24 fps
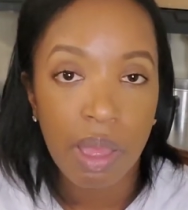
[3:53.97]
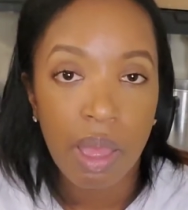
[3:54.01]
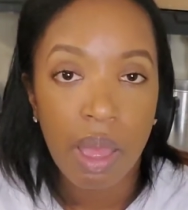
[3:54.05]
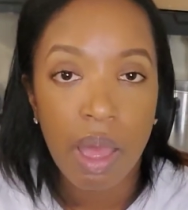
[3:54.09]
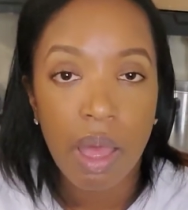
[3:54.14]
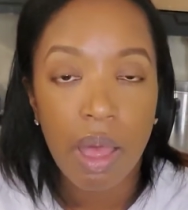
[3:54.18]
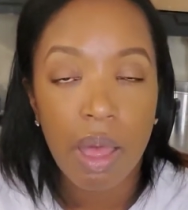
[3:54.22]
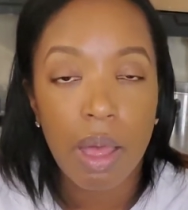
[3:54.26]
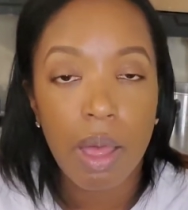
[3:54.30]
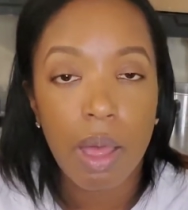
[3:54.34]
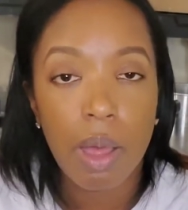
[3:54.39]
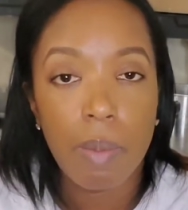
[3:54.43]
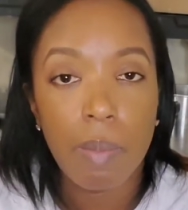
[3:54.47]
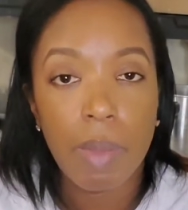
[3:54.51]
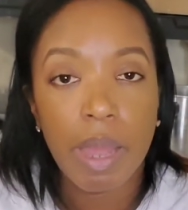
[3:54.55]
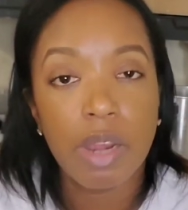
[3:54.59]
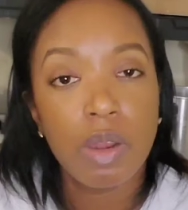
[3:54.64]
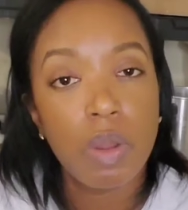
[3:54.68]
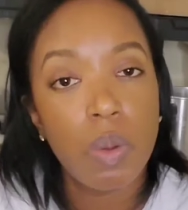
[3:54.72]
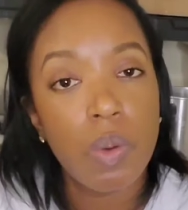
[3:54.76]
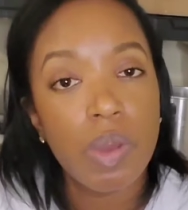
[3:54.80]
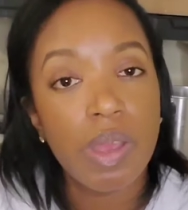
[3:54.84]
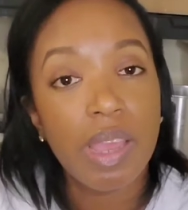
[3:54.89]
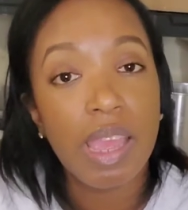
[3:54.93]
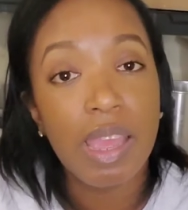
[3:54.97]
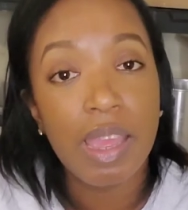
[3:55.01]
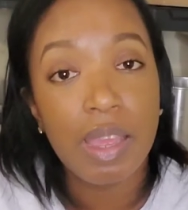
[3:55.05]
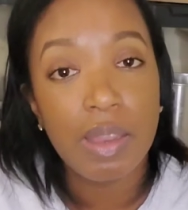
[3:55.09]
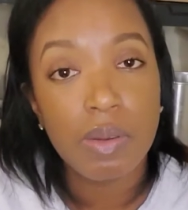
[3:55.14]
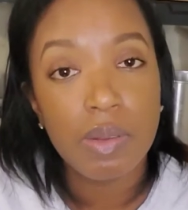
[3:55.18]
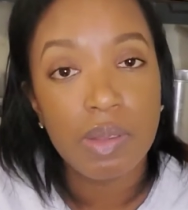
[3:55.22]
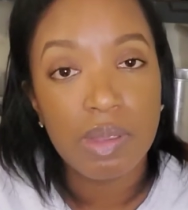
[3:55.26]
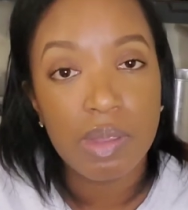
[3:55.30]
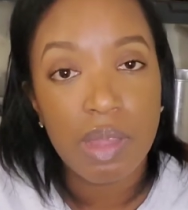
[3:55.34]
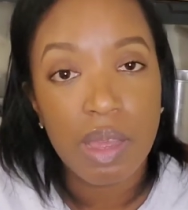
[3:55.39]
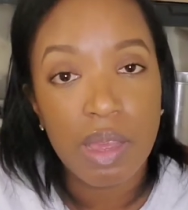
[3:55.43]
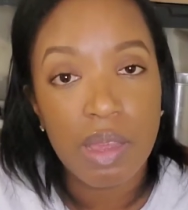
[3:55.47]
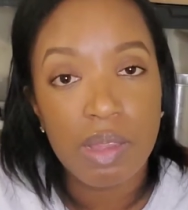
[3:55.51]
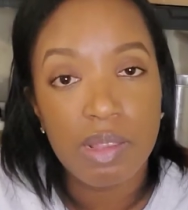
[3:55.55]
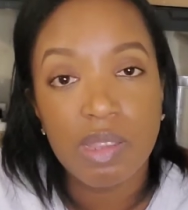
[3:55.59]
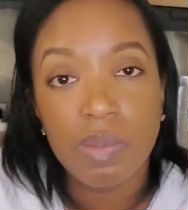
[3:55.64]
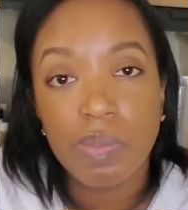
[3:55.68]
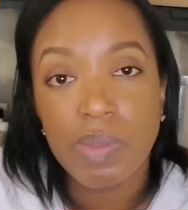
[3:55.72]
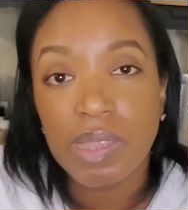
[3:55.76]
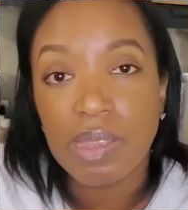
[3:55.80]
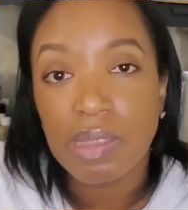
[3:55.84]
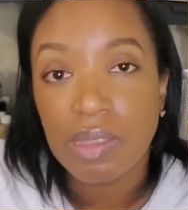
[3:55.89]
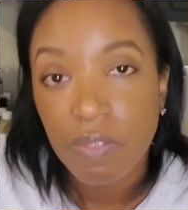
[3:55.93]
I know in Candle Science
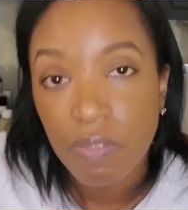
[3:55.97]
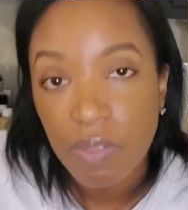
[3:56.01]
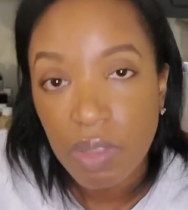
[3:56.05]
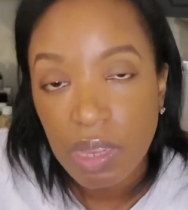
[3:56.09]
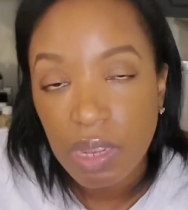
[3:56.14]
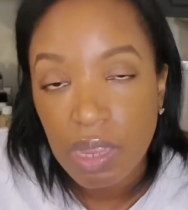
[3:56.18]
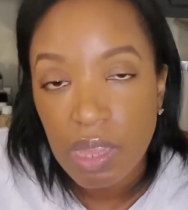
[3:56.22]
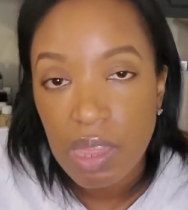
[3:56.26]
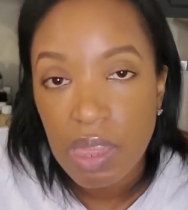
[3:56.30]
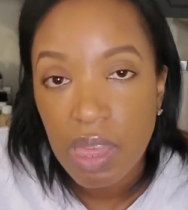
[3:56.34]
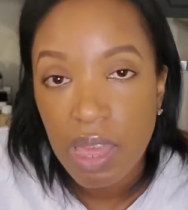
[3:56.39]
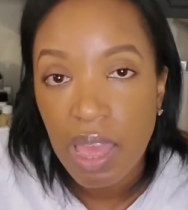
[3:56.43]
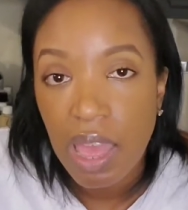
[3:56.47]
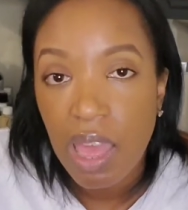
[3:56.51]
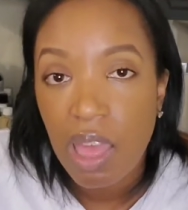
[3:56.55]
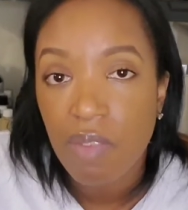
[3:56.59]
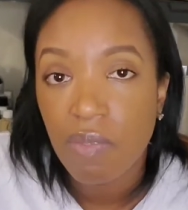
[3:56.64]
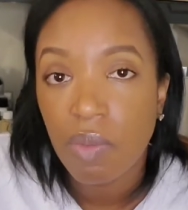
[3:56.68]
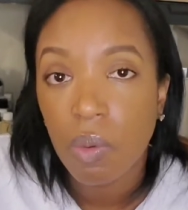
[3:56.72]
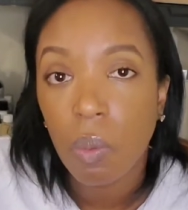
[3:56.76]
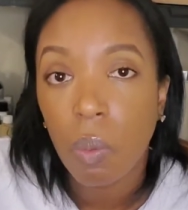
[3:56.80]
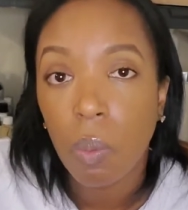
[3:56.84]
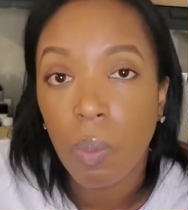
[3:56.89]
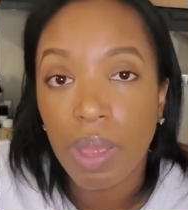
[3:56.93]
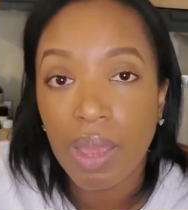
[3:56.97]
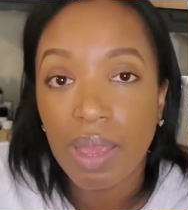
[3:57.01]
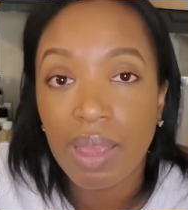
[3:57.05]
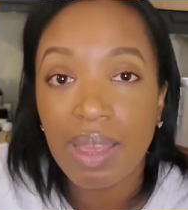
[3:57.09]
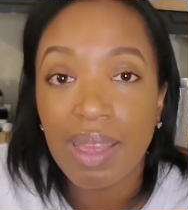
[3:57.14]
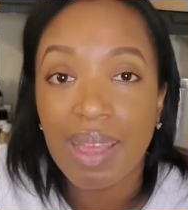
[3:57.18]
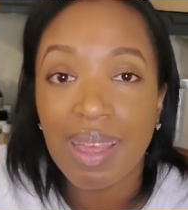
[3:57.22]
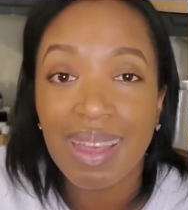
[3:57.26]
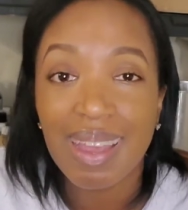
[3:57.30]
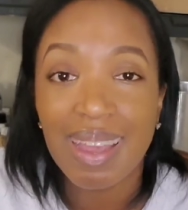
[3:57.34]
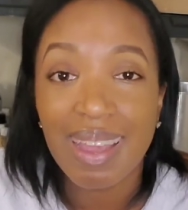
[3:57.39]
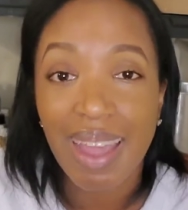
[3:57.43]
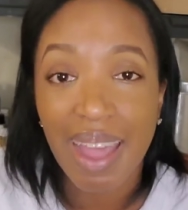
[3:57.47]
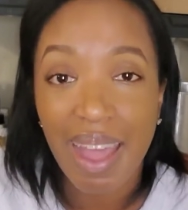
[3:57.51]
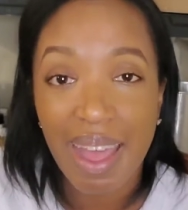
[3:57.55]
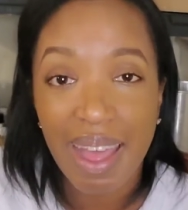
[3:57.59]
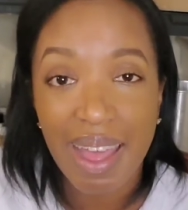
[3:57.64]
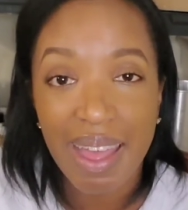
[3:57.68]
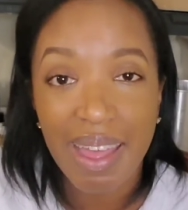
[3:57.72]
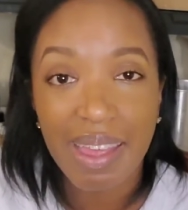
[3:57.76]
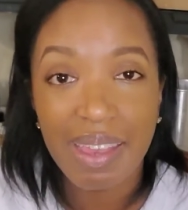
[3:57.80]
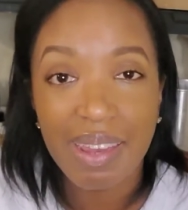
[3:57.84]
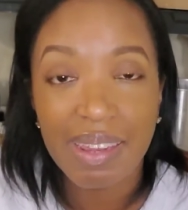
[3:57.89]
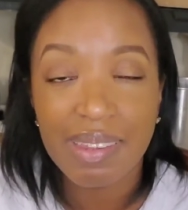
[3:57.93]
specifically, they have a wick
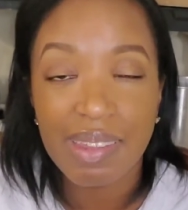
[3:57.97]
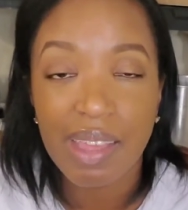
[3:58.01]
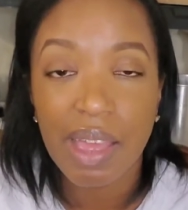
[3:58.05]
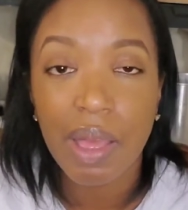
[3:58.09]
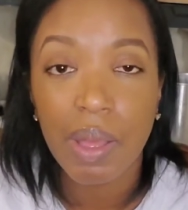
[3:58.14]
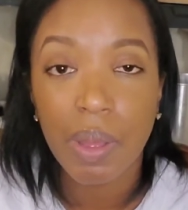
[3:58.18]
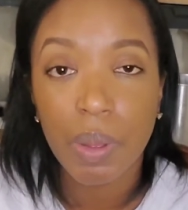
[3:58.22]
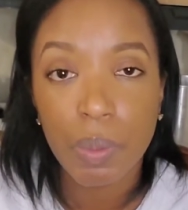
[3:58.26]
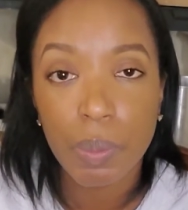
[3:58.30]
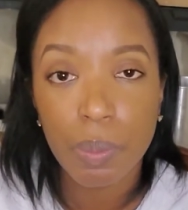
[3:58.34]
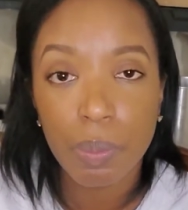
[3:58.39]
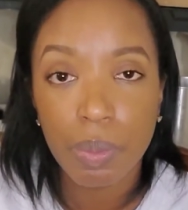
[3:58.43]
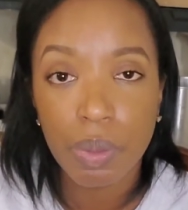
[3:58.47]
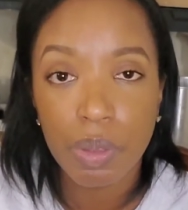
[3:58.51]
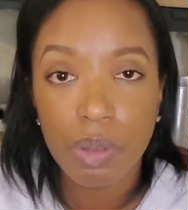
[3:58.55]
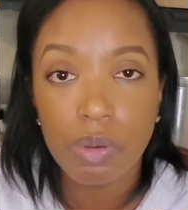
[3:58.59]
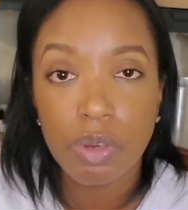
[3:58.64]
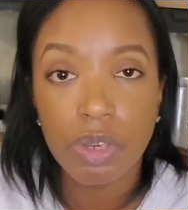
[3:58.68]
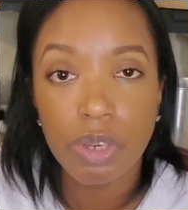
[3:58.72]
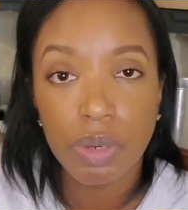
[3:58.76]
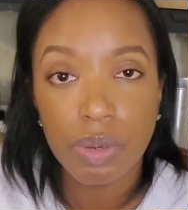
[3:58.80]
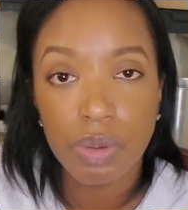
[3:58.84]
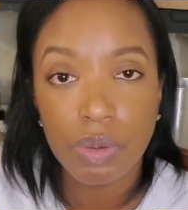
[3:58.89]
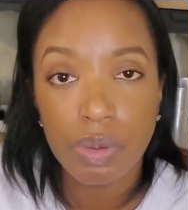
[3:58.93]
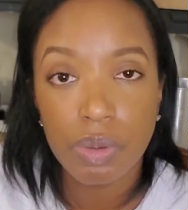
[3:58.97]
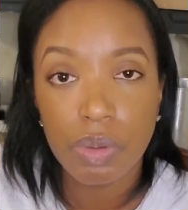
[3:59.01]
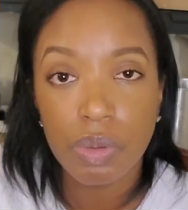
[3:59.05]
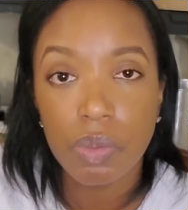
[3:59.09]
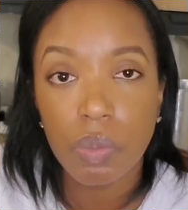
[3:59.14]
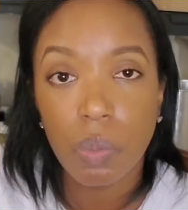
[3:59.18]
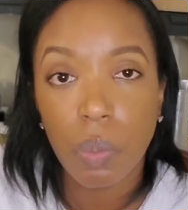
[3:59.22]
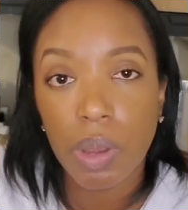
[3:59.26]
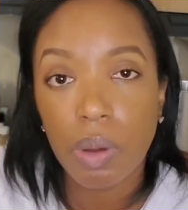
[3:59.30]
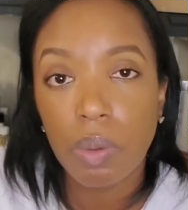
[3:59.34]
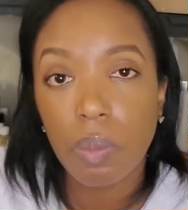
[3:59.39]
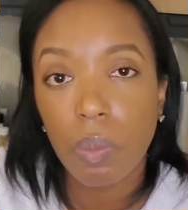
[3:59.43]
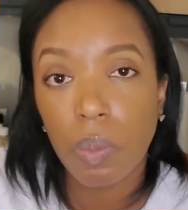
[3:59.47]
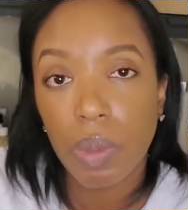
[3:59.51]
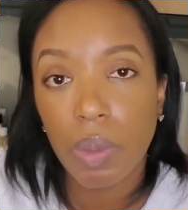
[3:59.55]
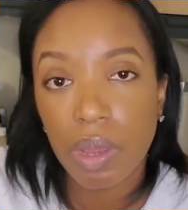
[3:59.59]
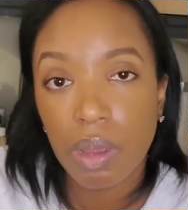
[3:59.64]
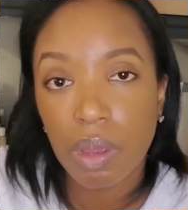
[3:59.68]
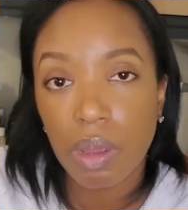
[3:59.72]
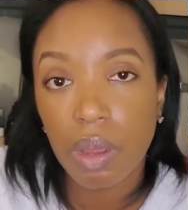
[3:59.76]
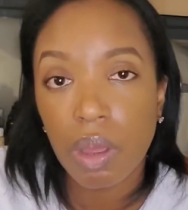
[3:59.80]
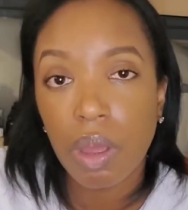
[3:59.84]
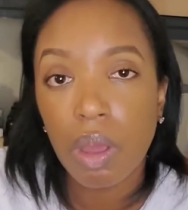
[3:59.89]
guide to help you choose what wick